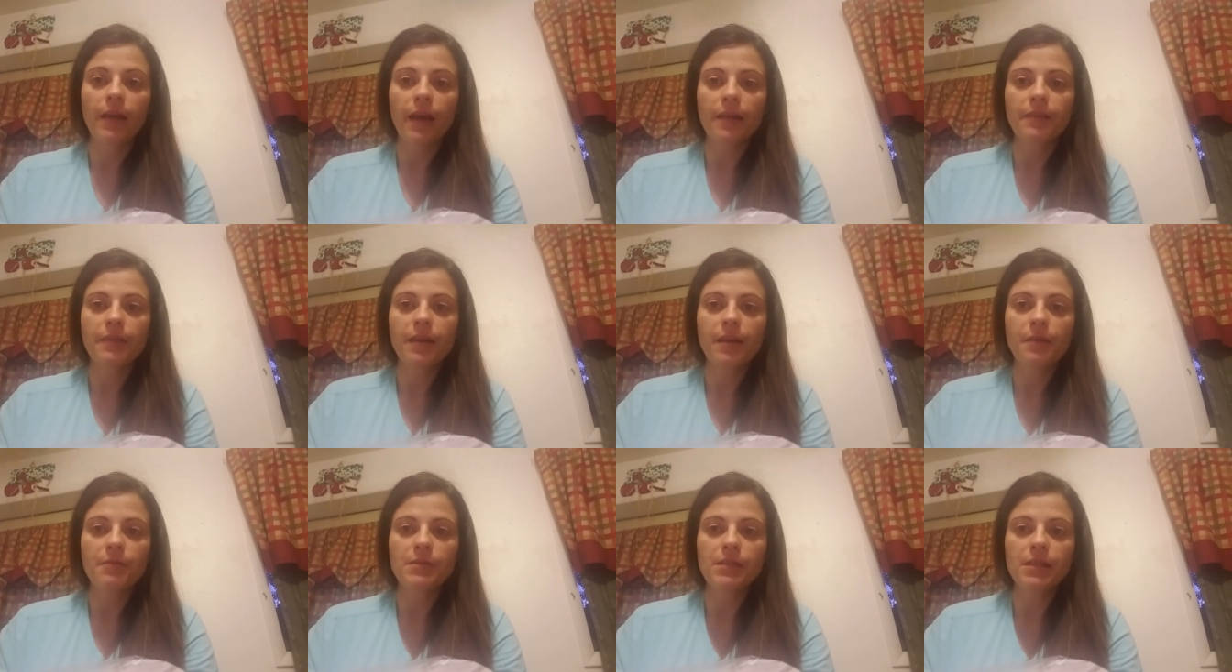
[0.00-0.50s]
I
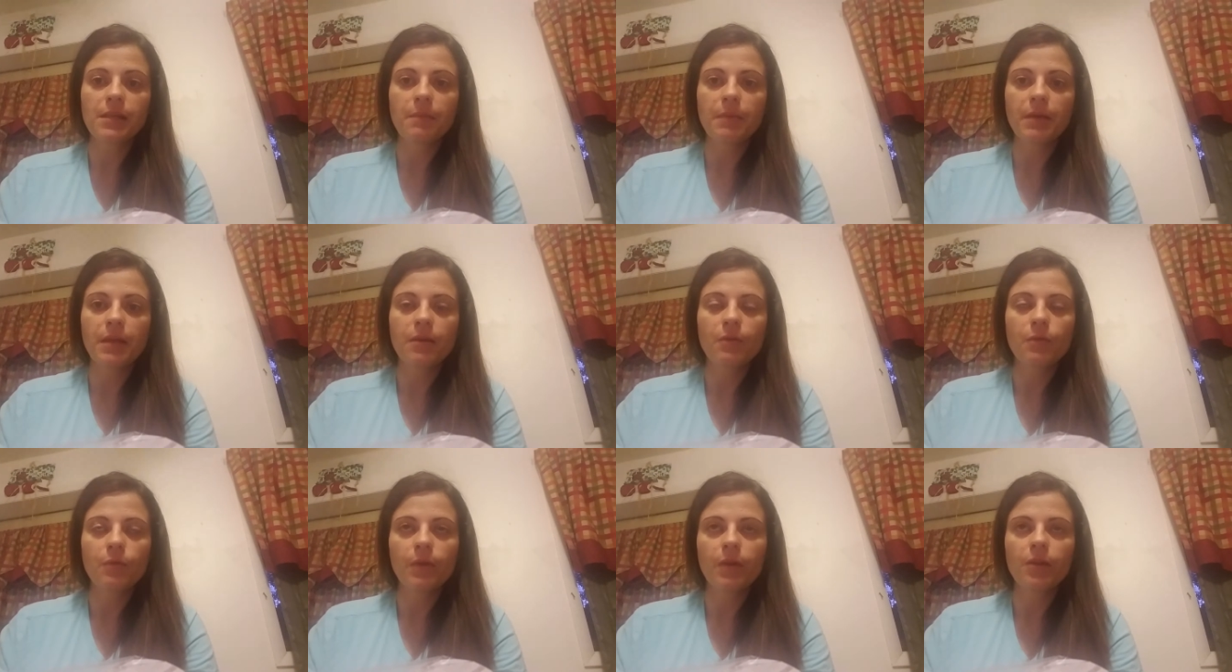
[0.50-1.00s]
thought I was going to be in
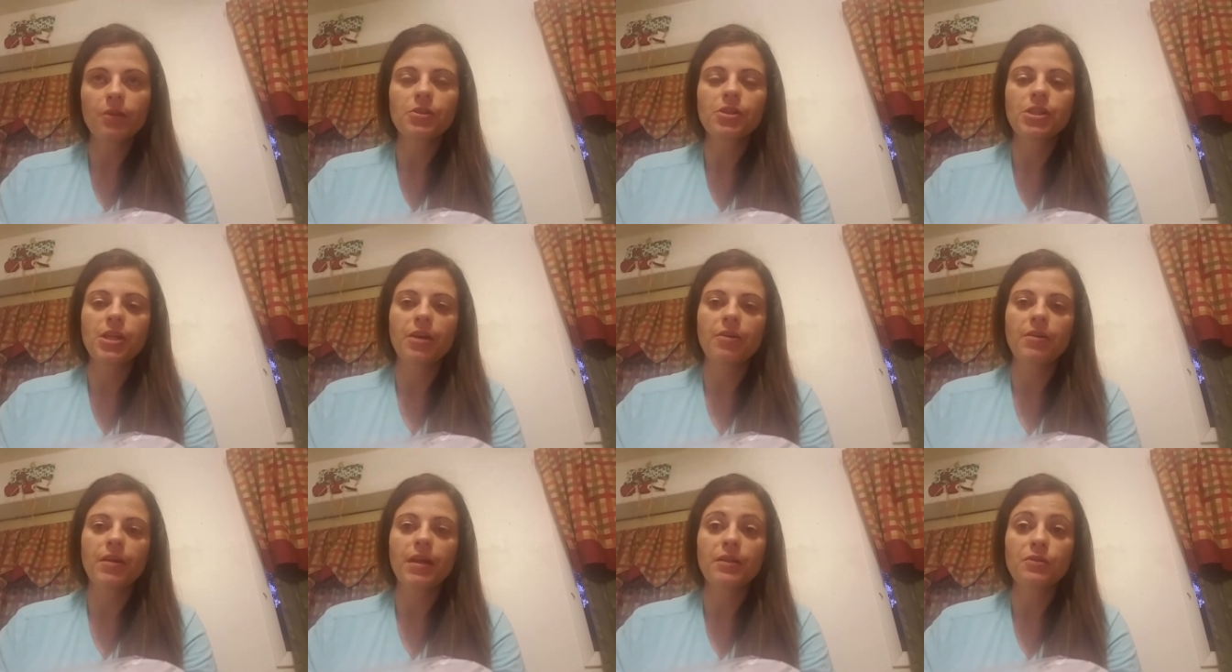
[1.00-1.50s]
a
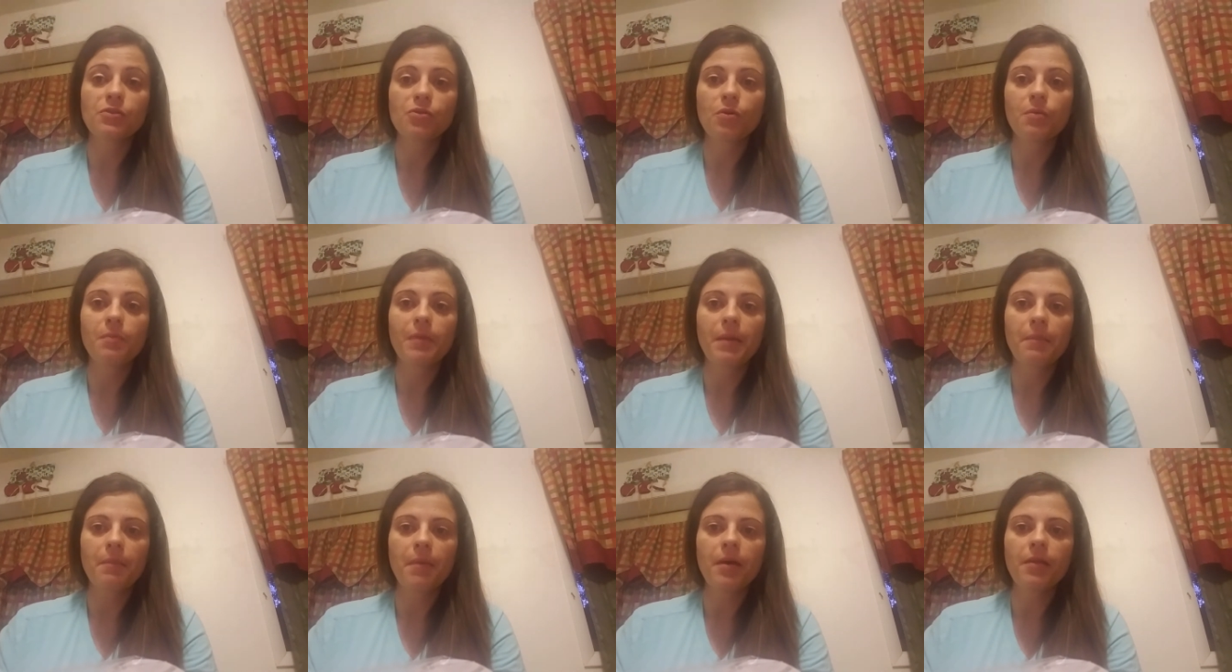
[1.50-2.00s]
wheelchair, and I told
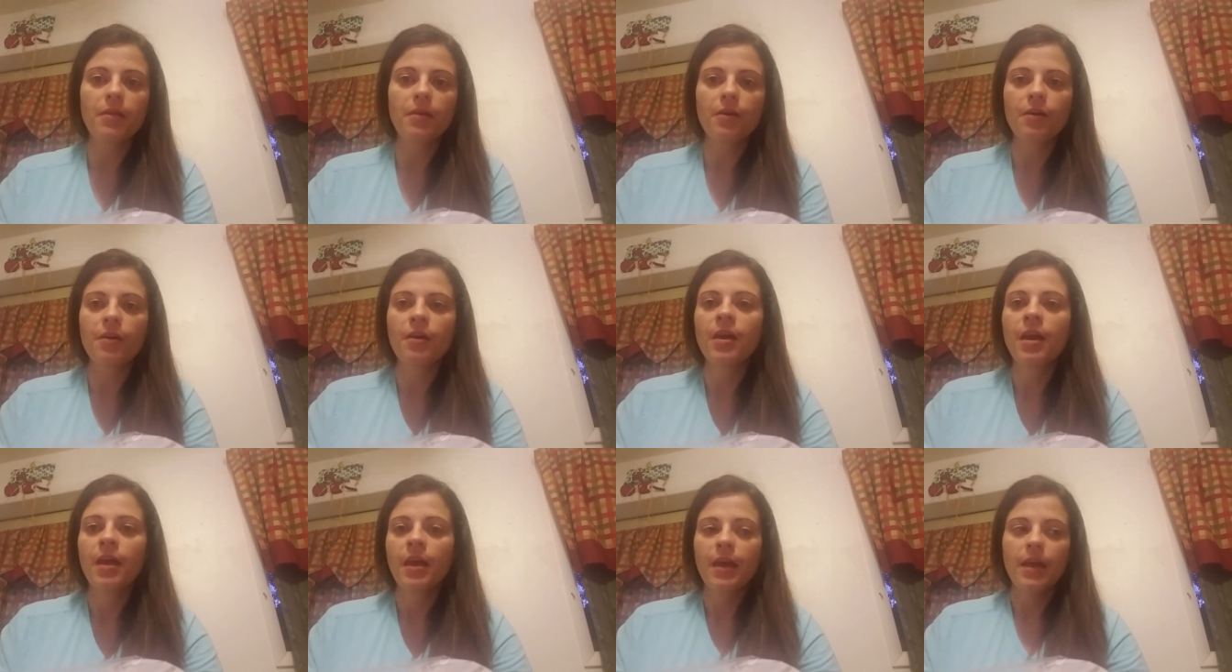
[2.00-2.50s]
my mother,
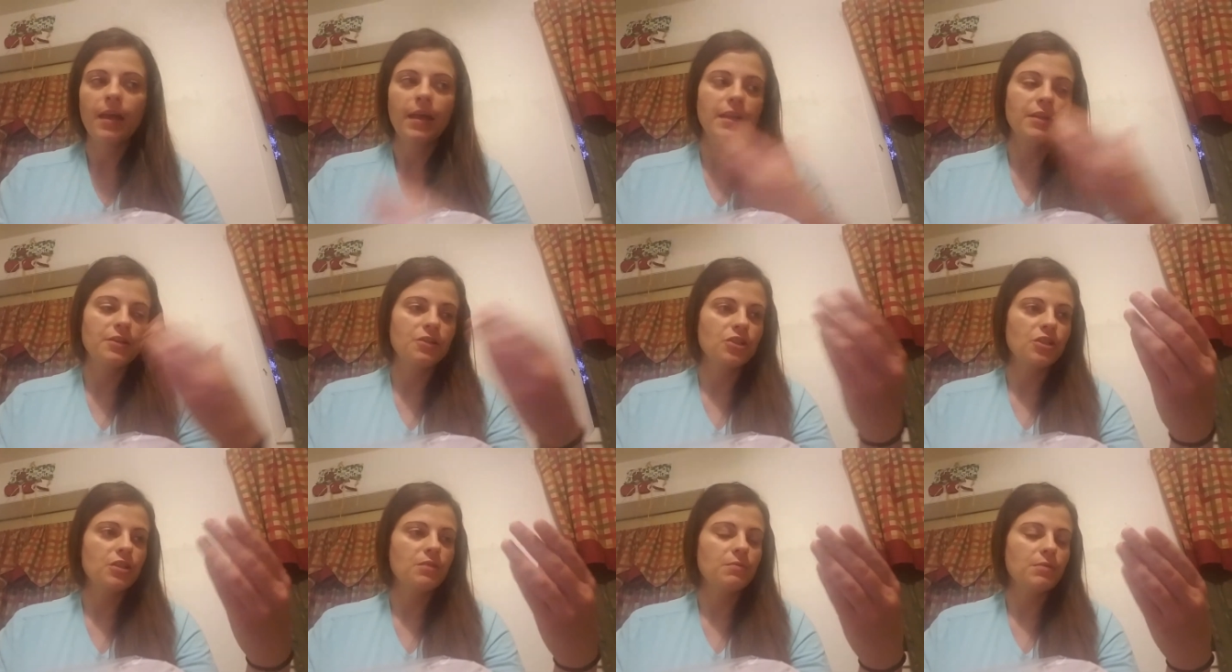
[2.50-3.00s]

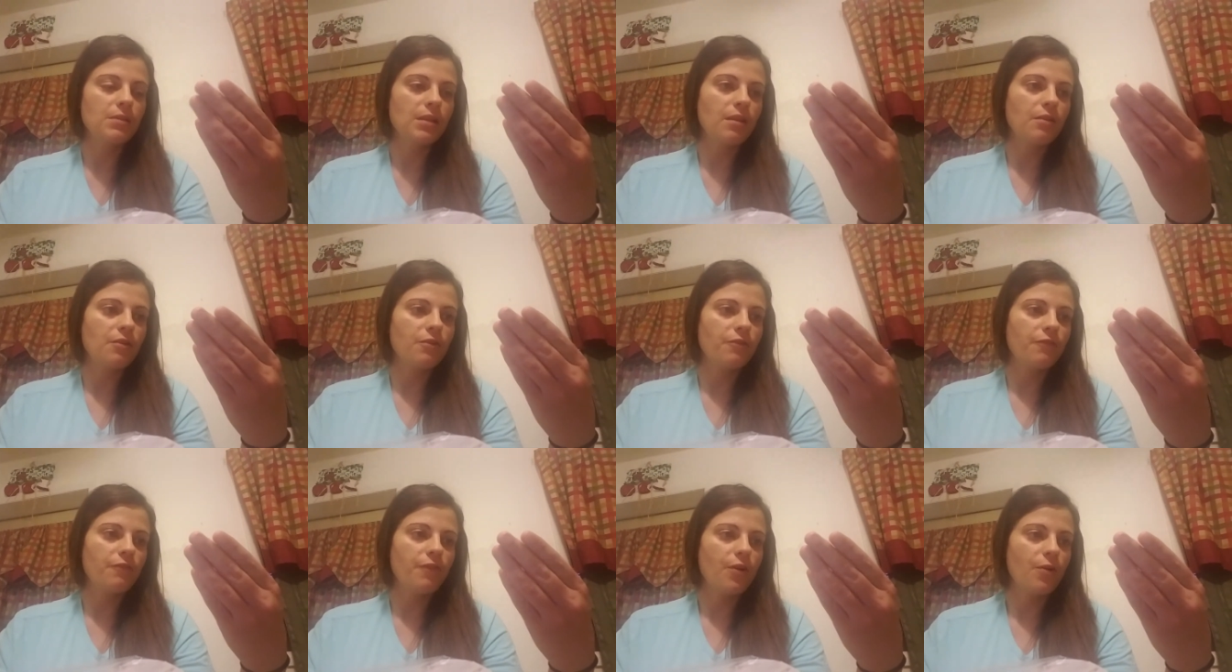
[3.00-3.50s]
and she was on
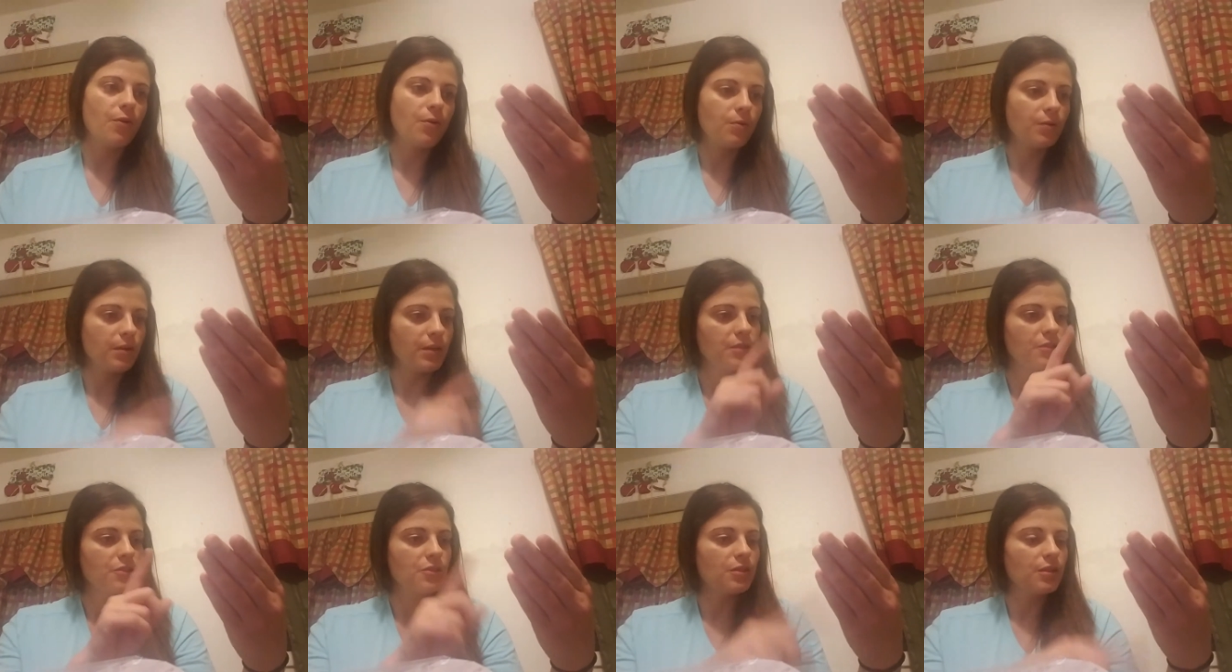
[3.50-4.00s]
her phone,
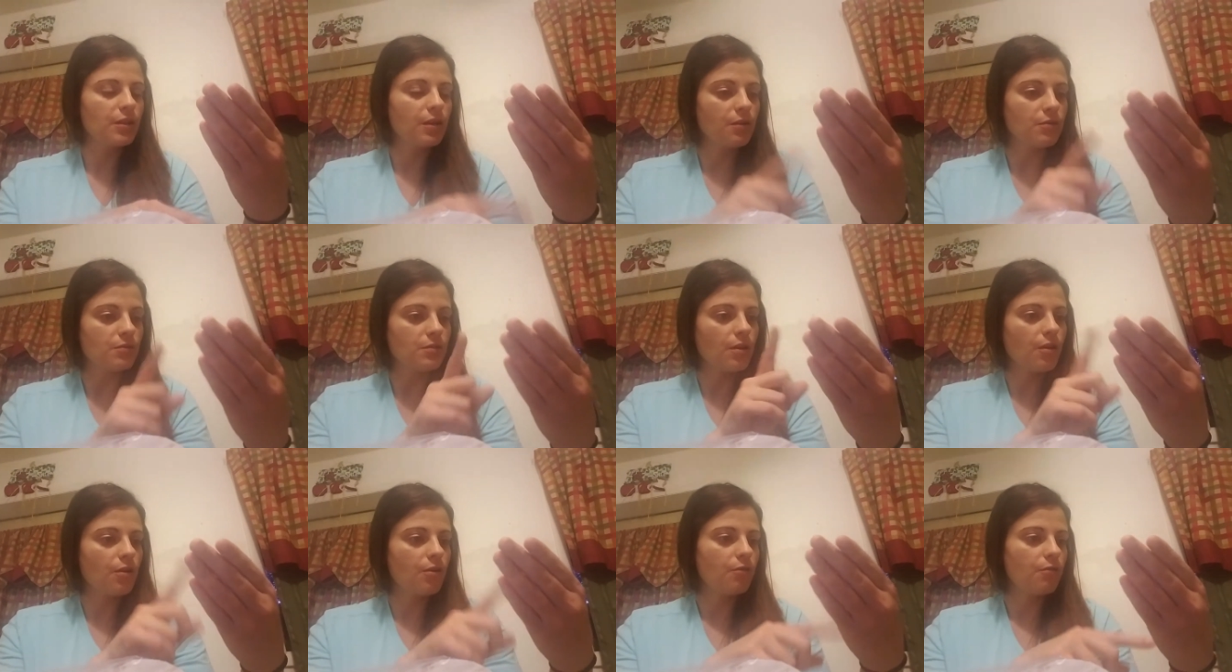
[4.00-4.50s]
and she goes,
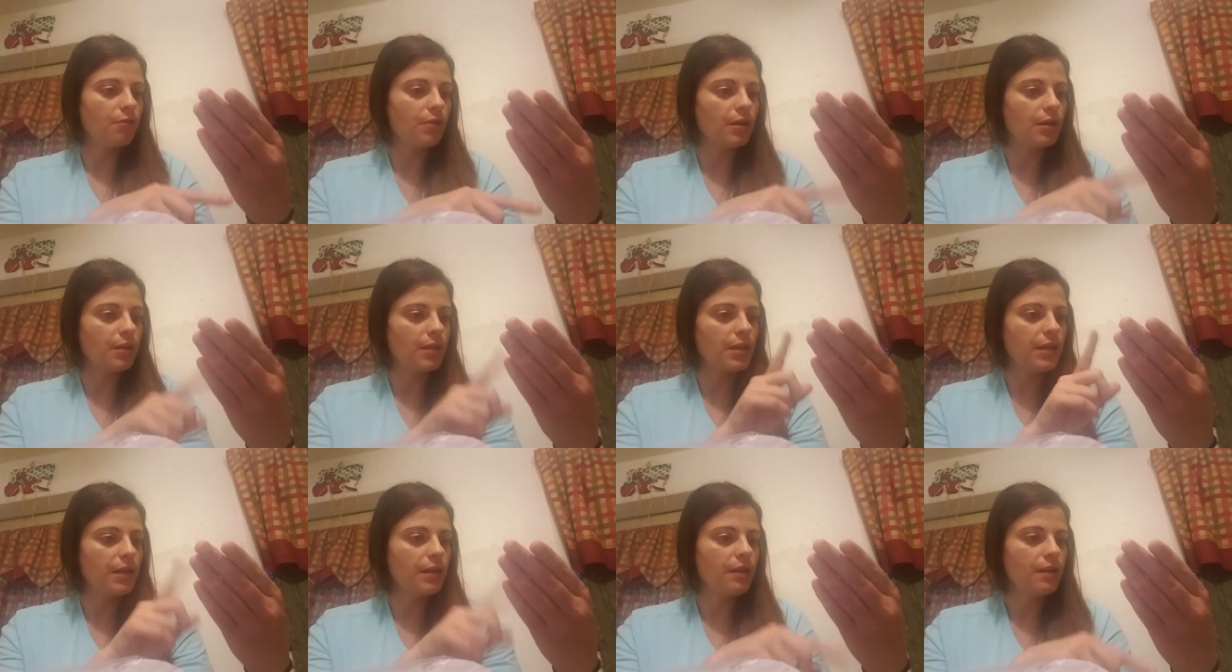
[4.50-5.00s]
"Oh,
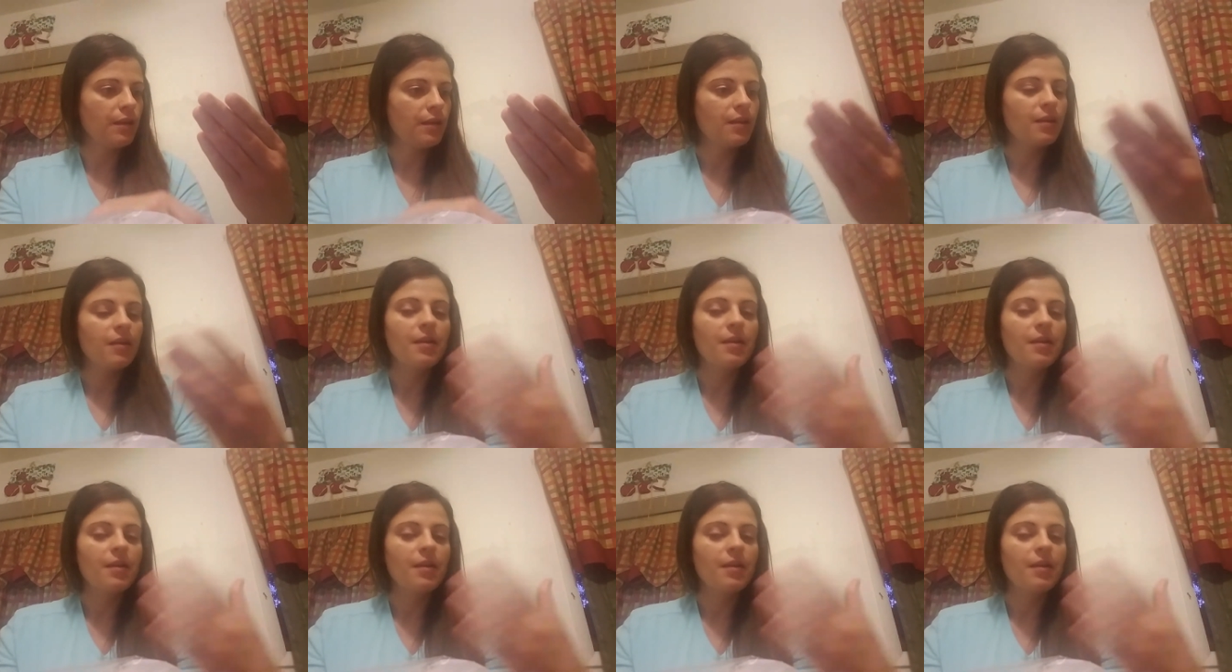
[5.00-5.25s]
really?"